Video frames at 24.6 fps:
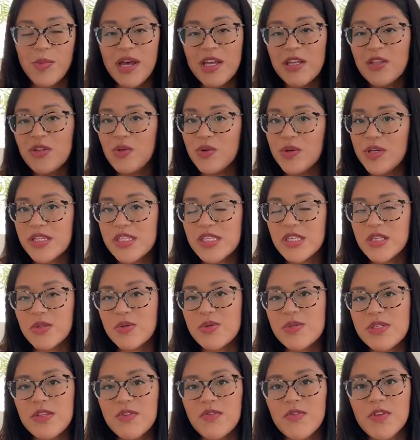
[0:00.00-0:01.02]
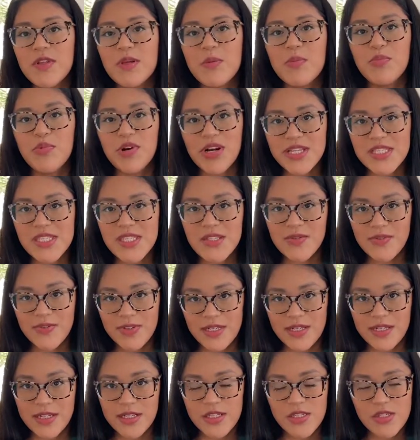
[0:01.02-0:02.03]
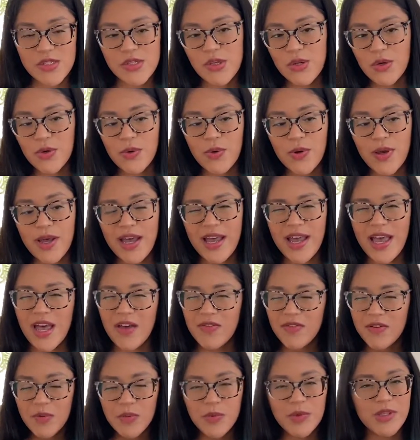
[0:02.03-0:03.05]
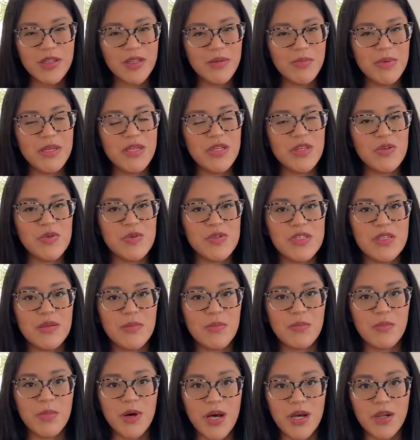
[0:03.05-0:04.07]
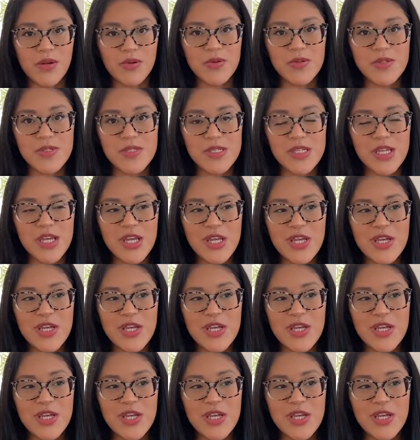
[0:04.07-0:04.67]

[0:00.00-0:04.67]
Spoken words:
I do exclusively breastfeed, so I haven't really been using bottles.